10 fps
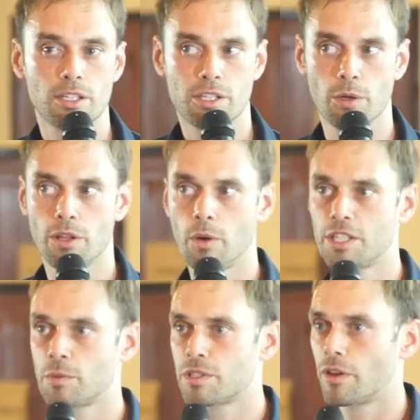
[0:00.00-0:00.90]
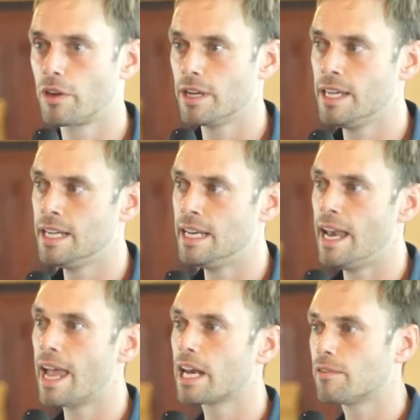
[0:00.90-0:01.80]
So the question was, are there any
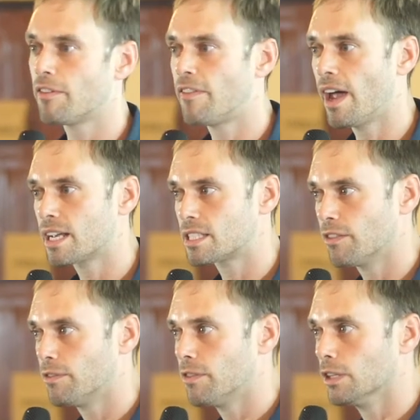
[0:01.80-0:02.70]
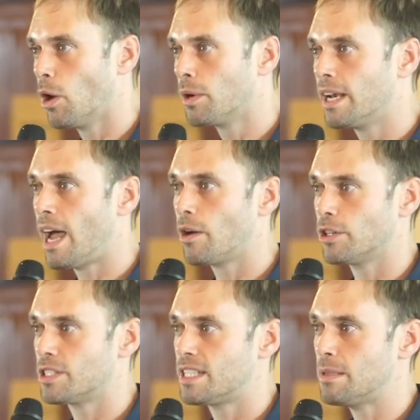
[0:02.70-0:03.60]
negative effects of loaning out
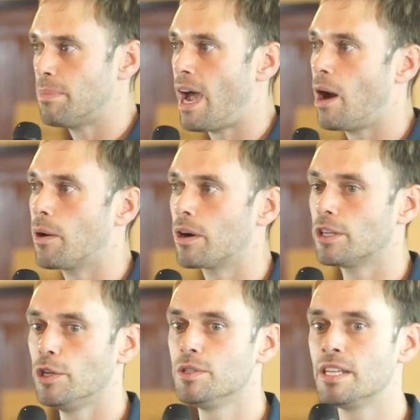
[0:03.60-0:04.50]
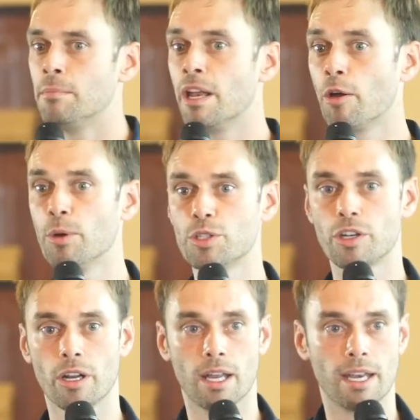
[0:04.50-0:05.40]
your steem power using
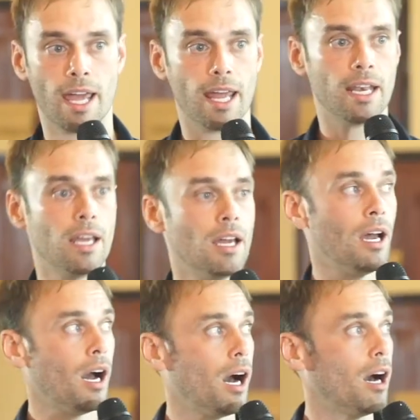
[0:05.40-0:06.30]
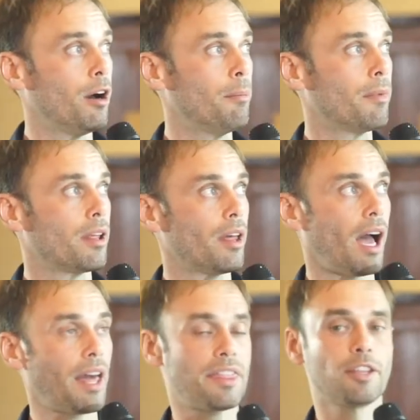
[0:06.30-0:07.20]
minnowbooster.net? Um,
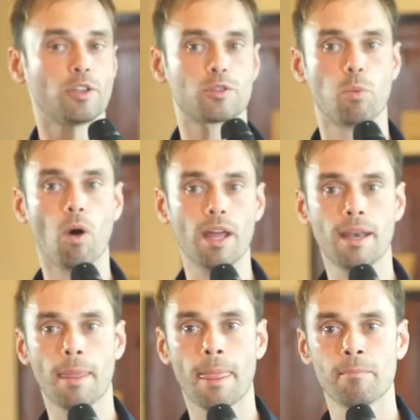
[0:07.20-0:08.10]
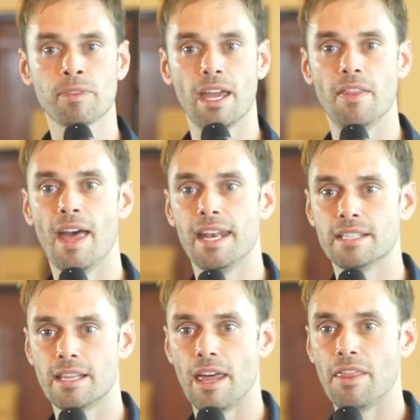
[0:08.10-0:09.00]
I think there's one, and that
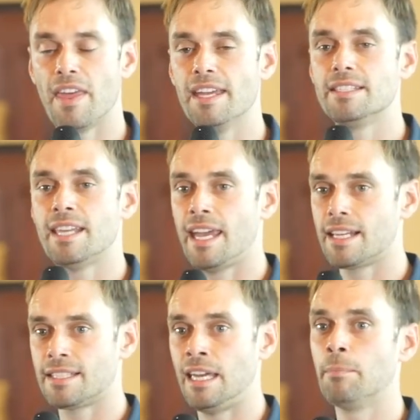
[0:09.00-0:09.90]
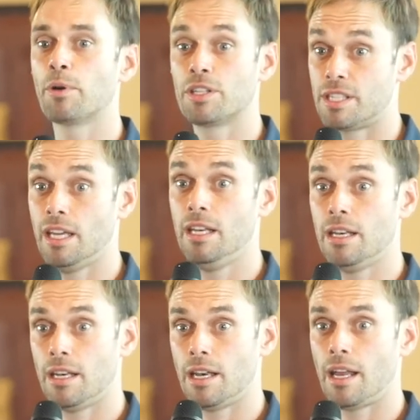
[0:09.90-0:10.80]
is that they take 10%
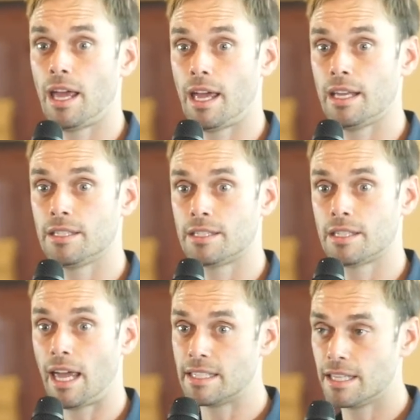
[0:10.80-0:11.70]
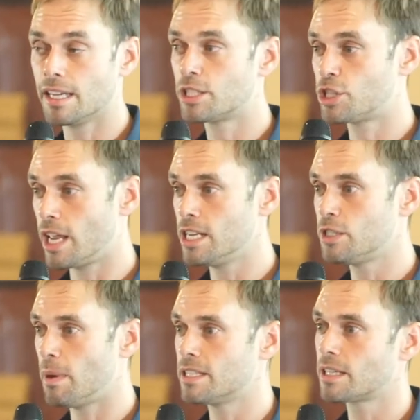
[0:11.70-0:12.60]
as as the
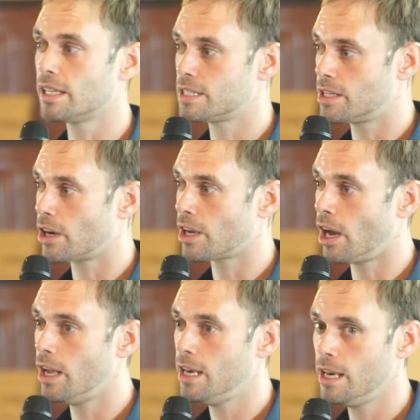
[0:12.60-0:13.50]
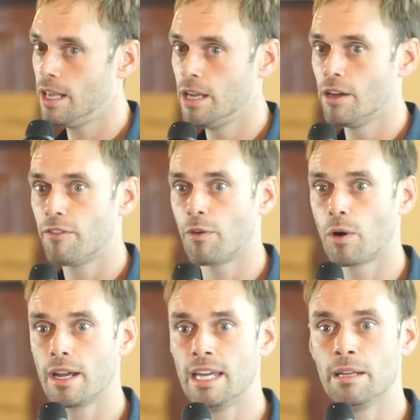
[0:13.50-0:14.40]
exchange, basically, as their cut
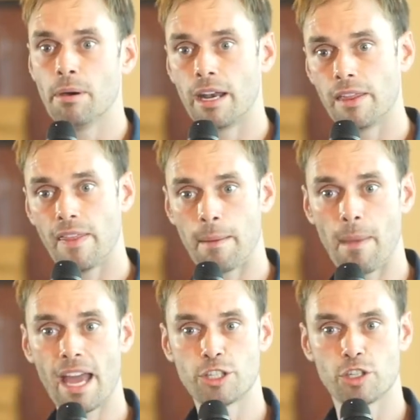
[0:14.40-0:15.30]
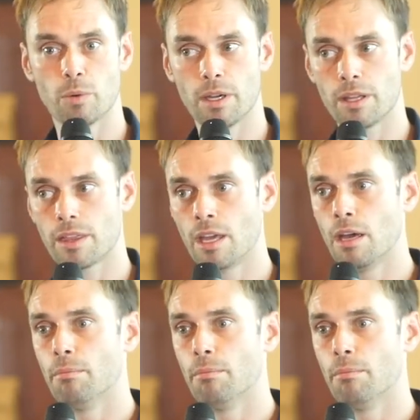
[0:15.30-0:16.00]
for anybody that they match you with.